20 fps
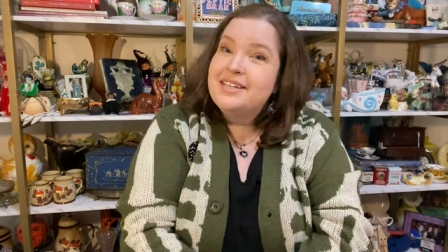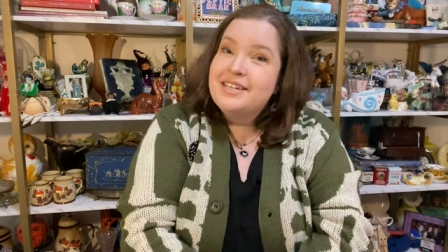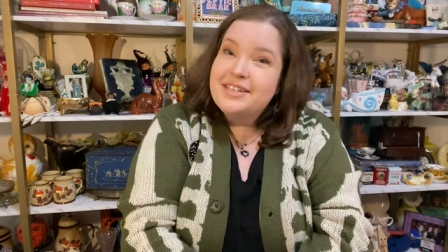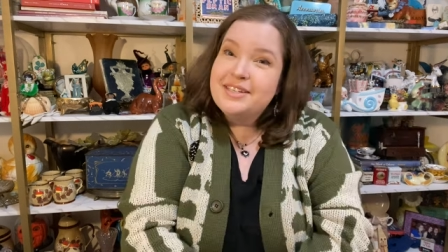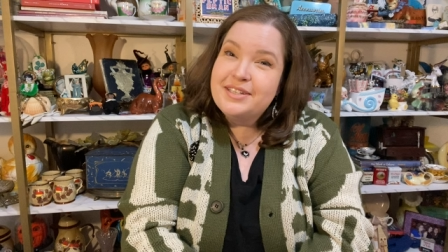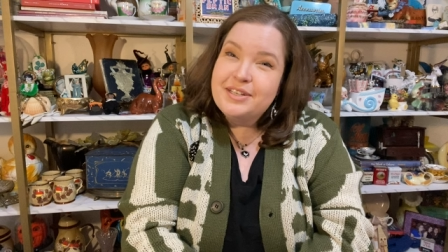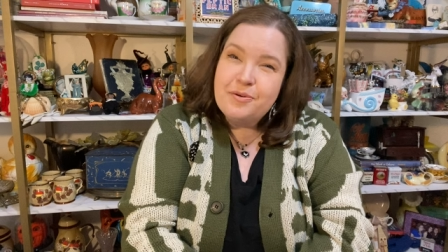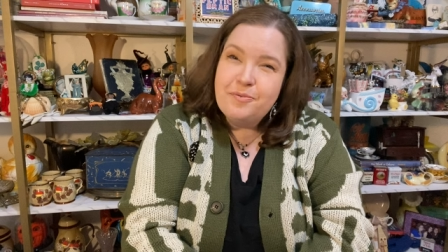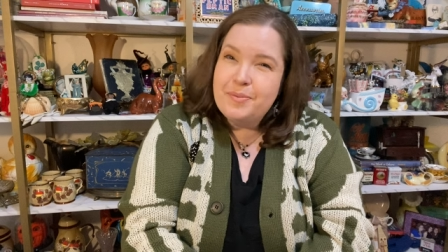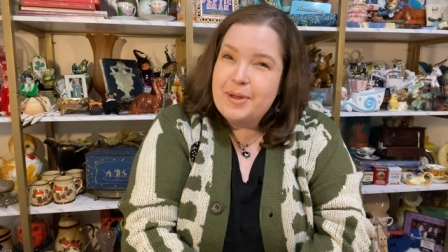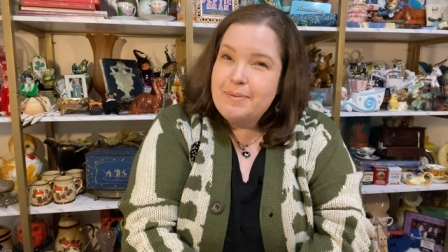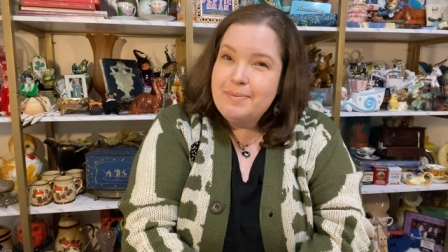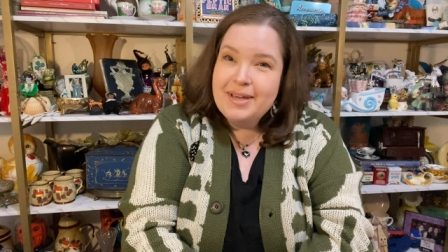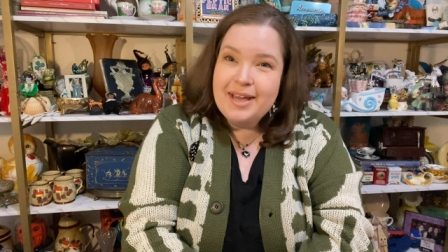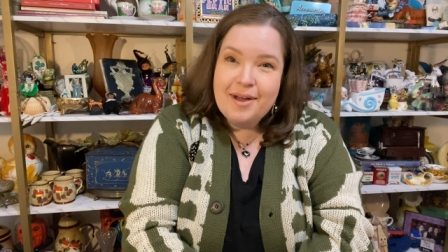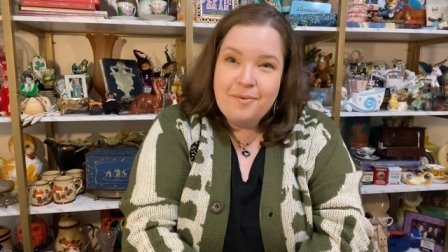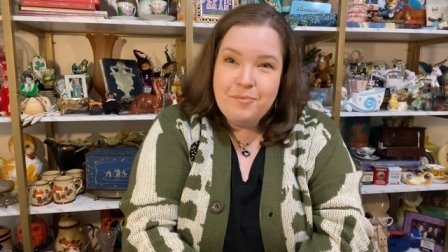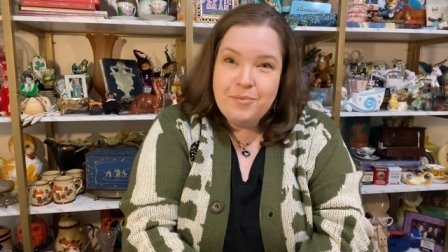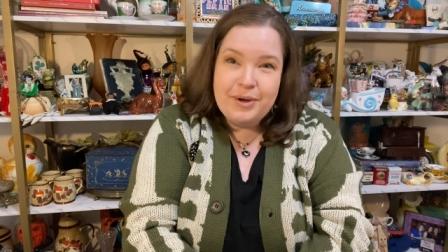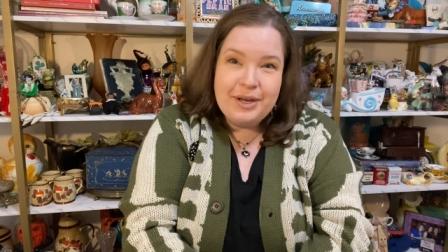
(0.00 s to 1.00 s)
So maybe
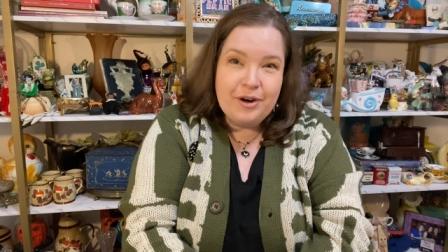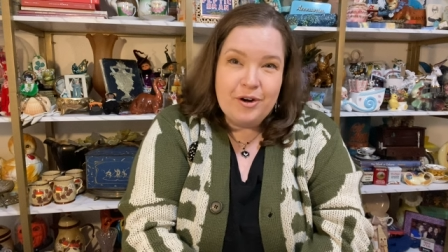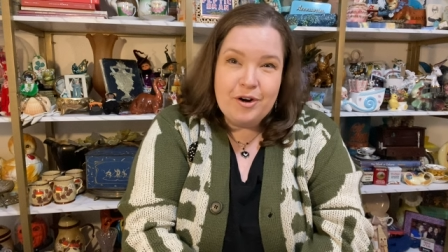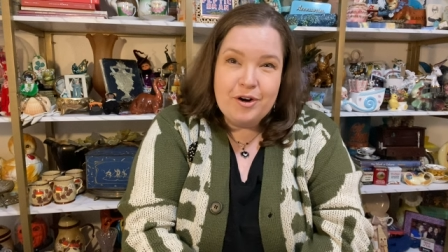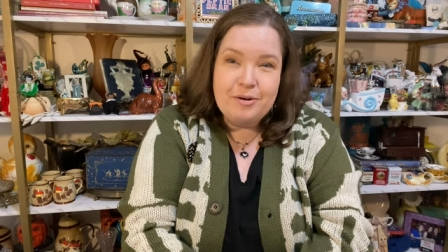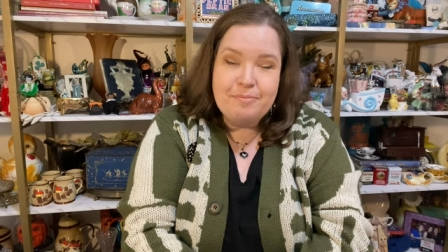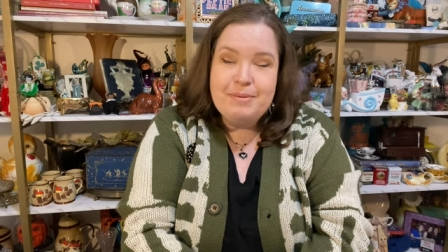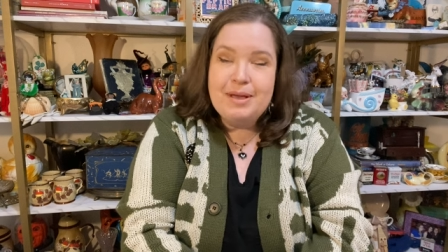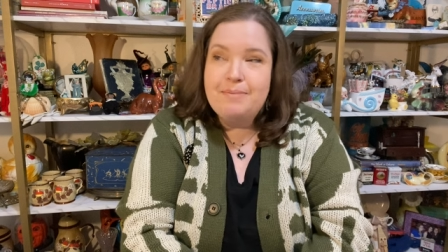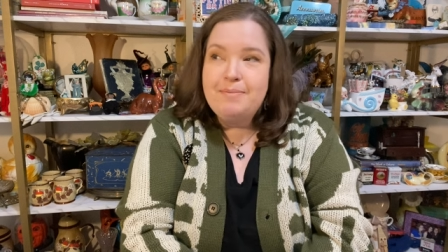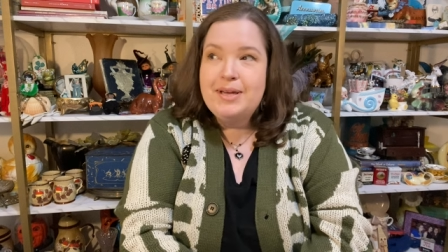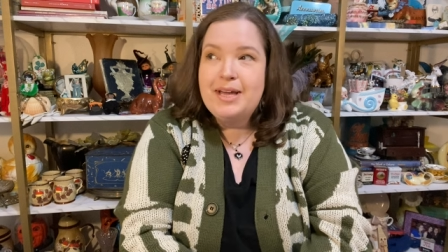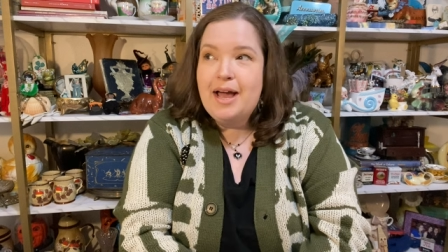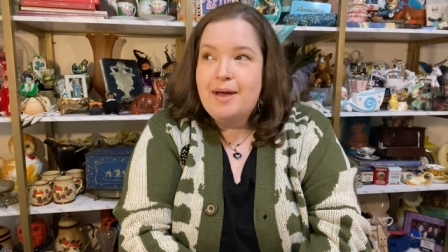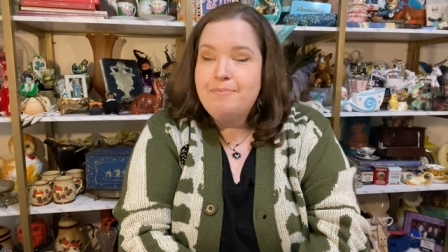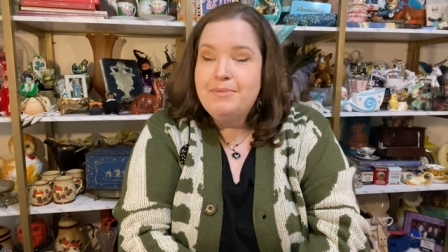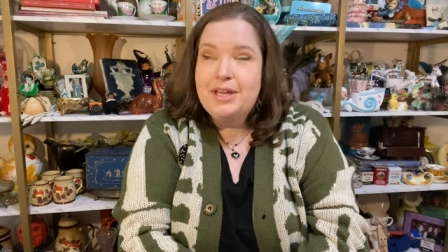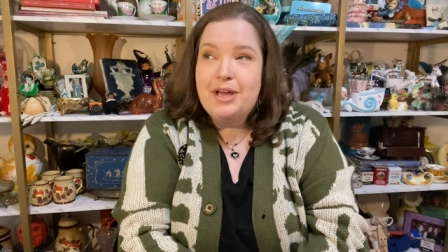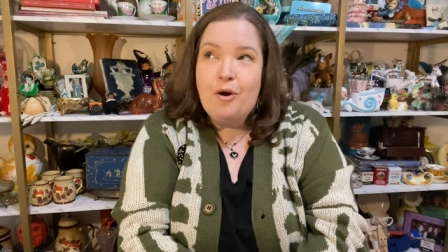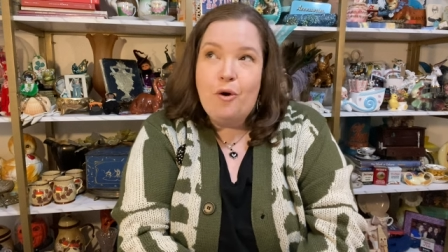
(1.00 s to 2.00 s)
I'm weird, maybe
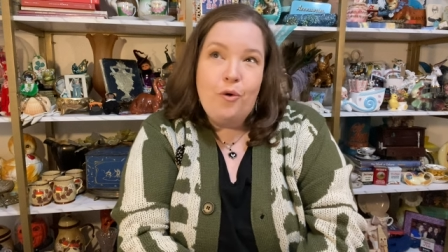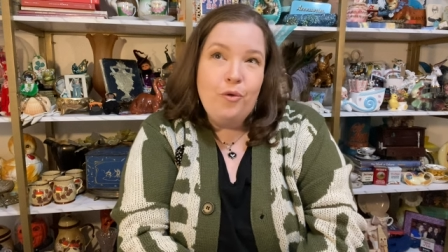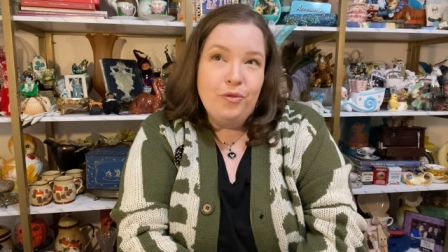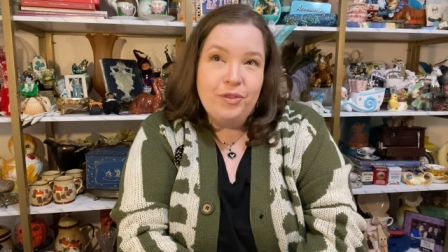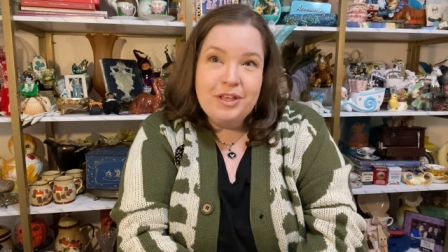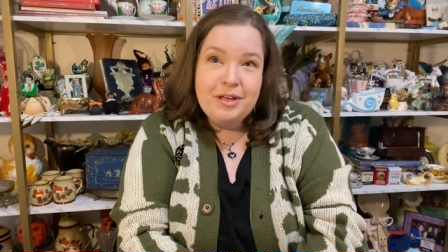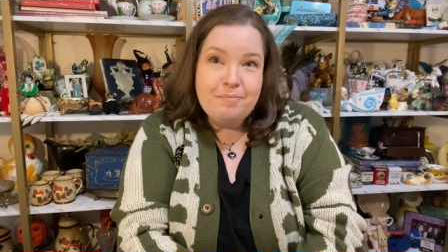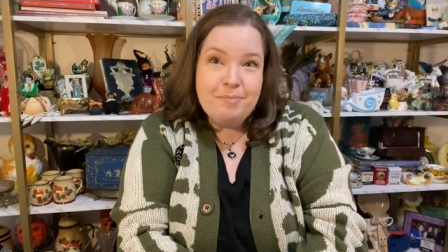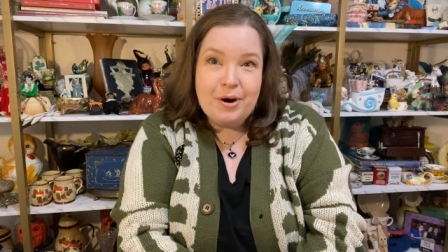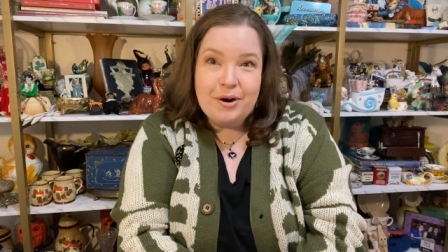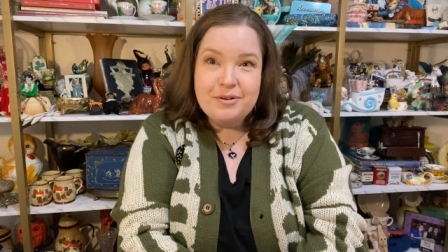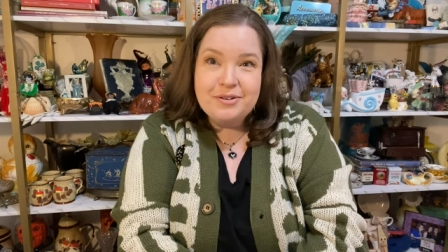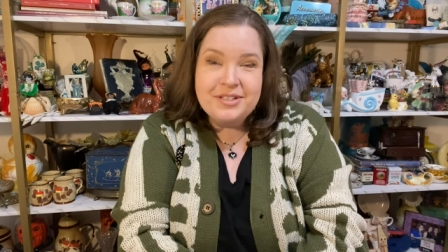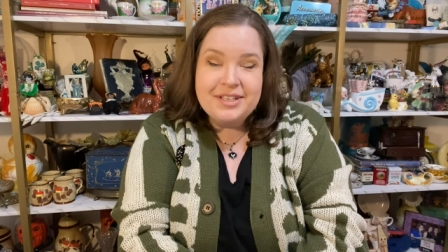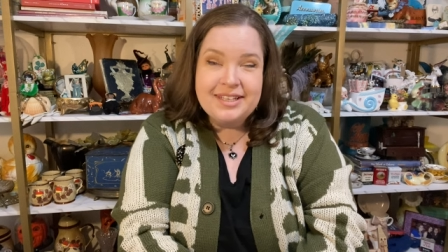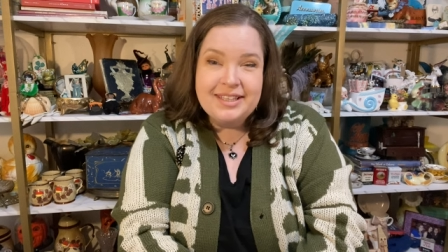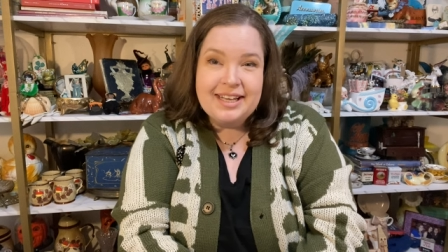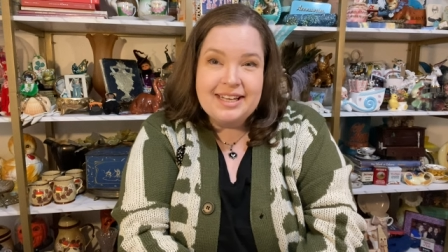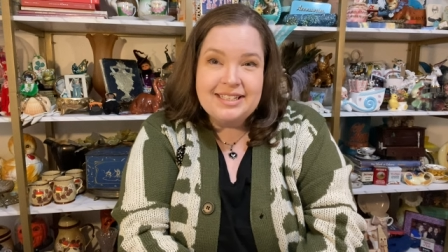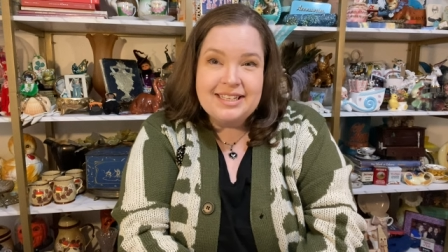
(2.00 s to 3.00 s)
I'm the only
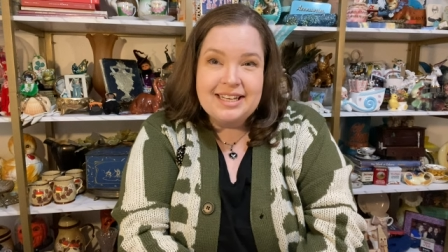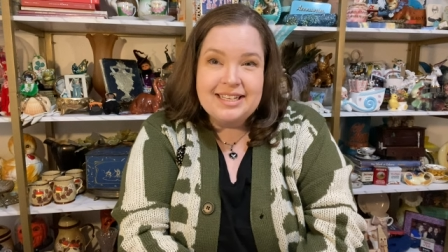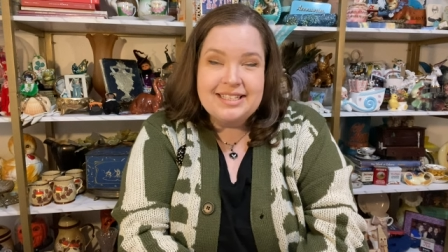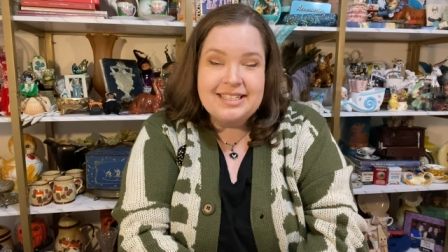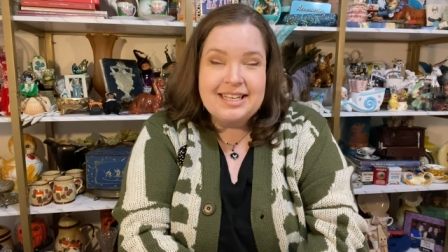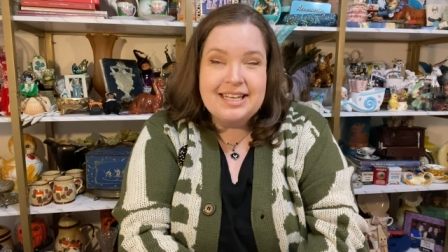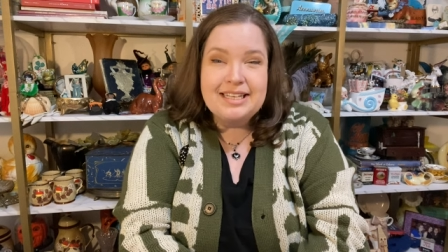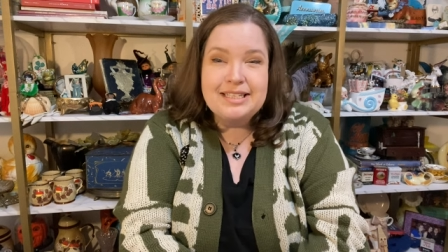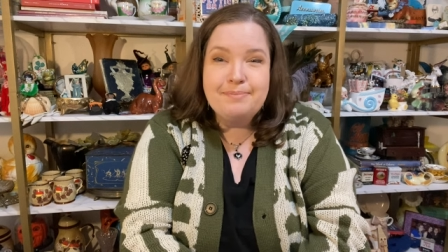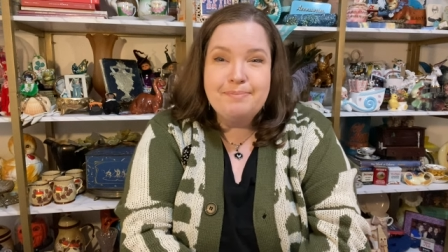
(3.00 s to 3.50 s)
person that does this,